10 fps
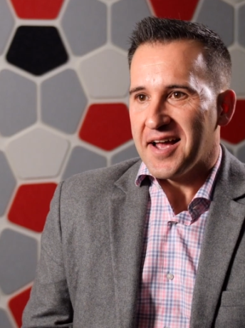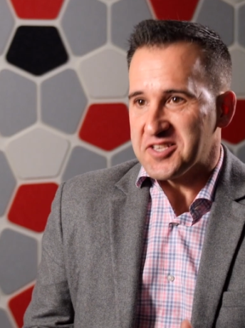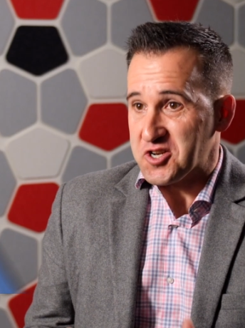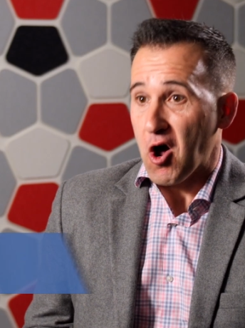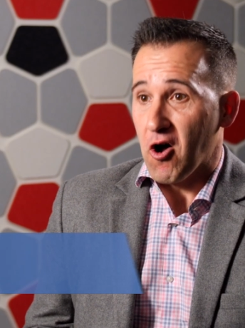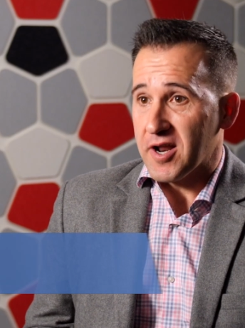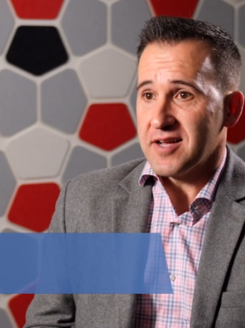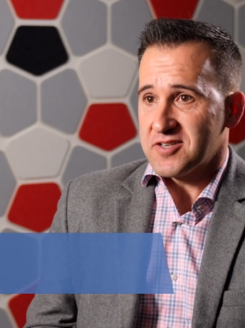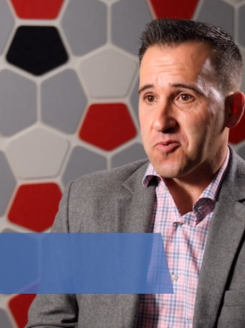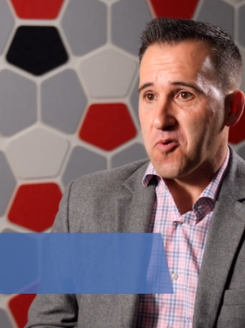It's an honour
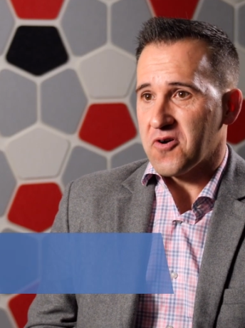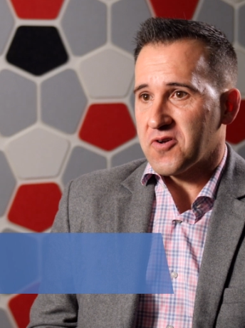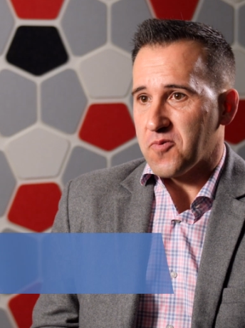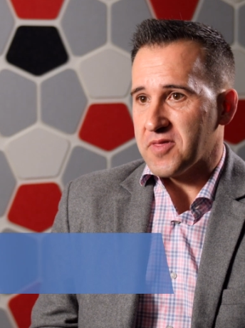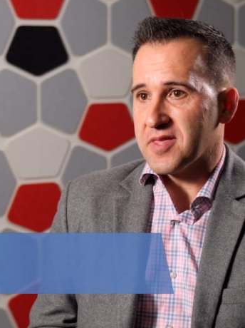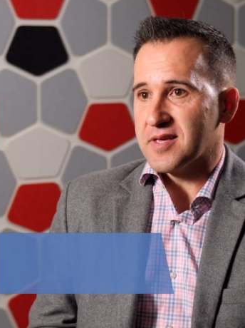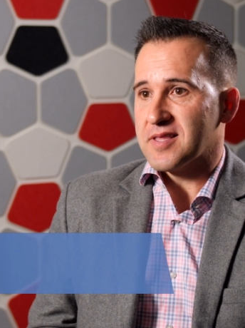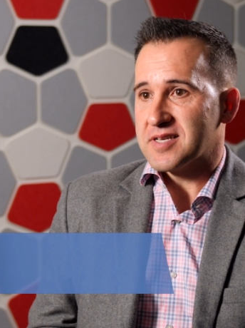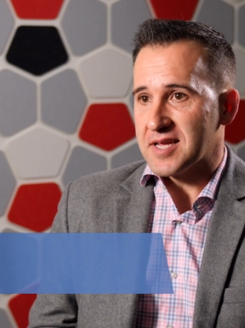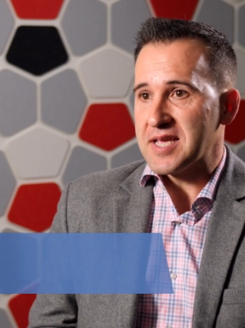to work with the
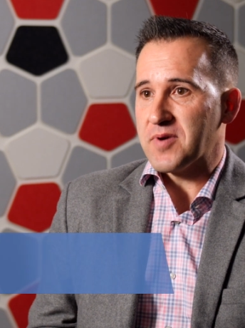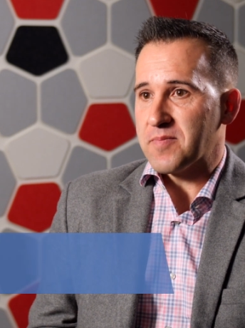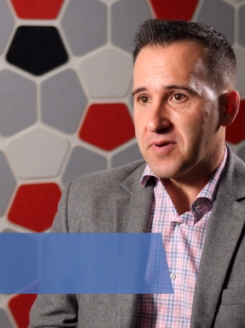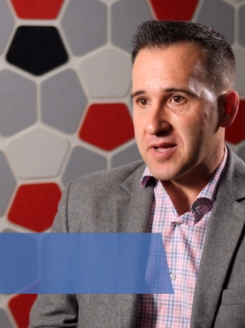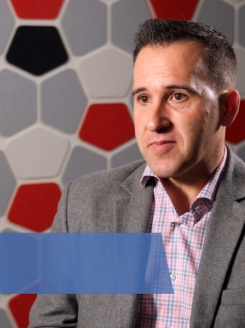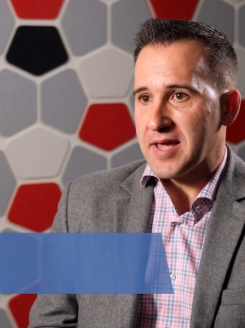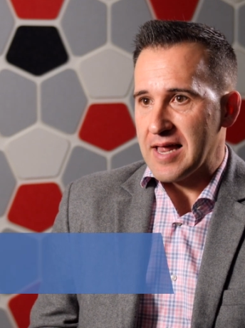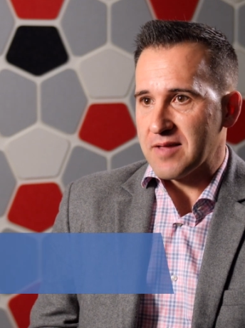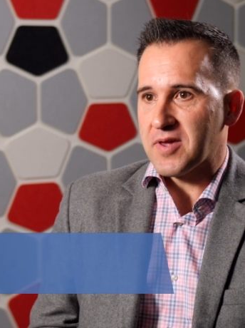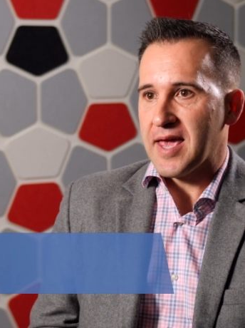team at Peter
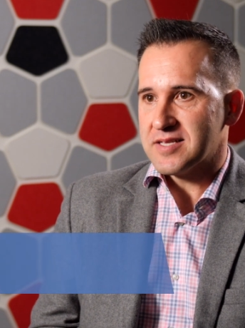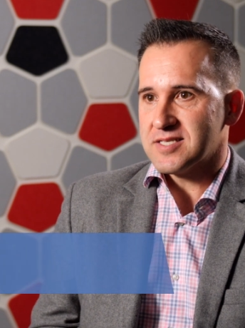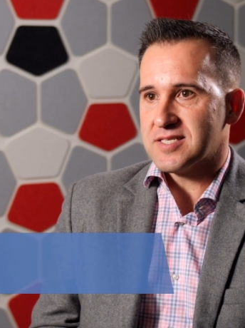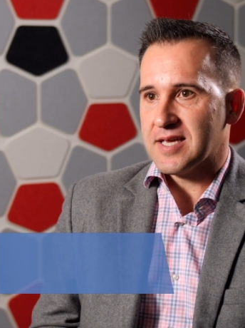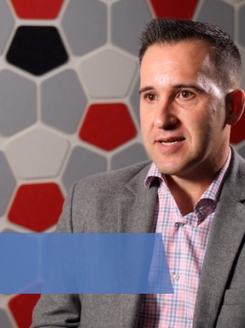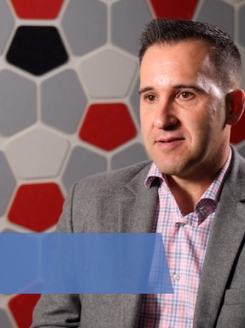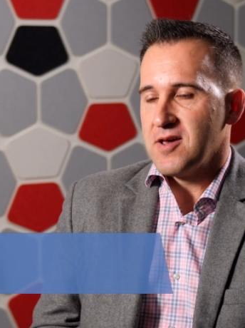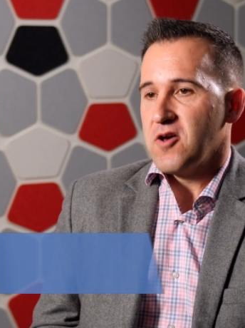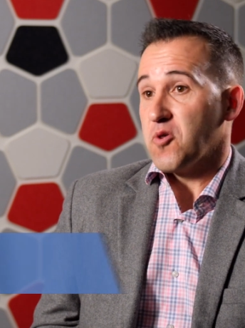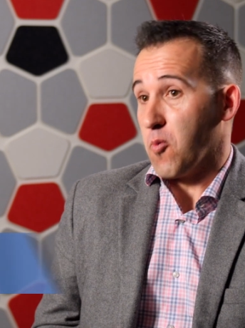MacCallum Cancer Centre.
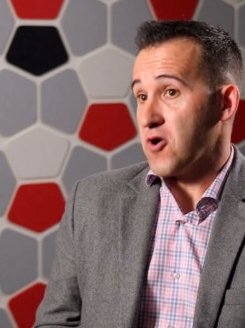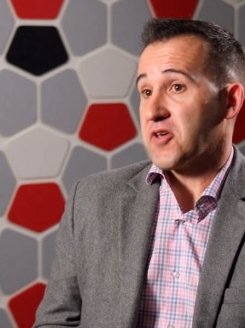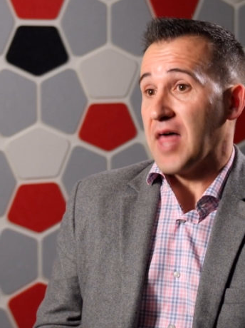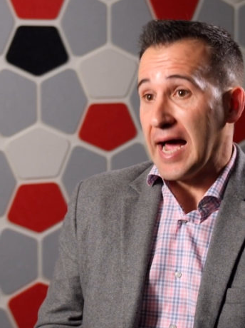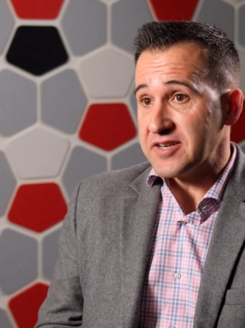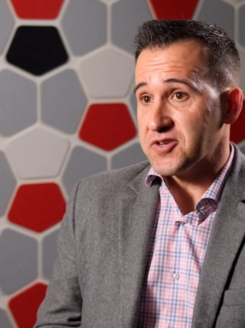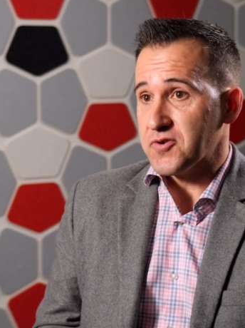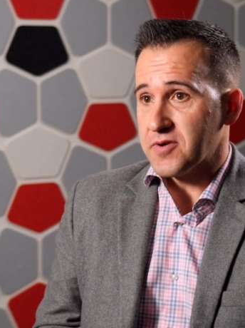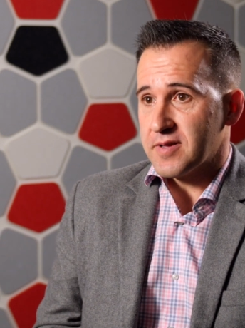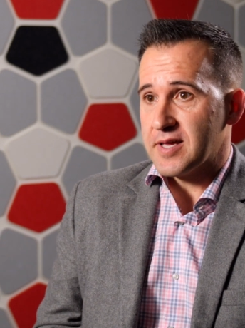The work they do
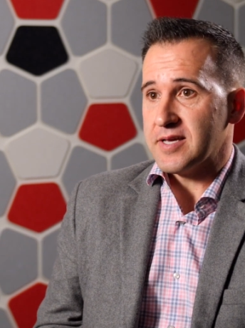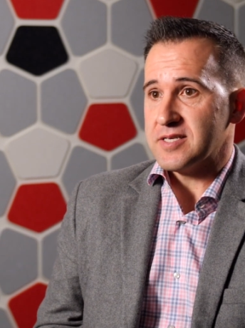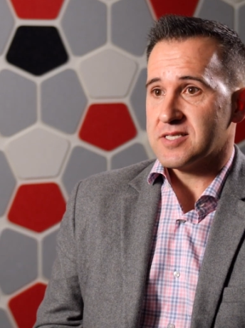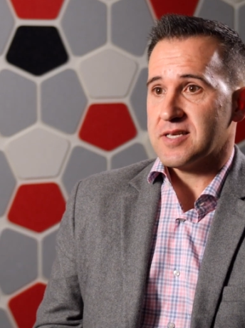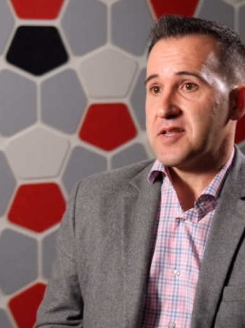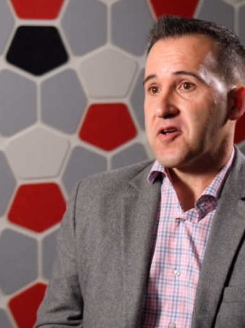is an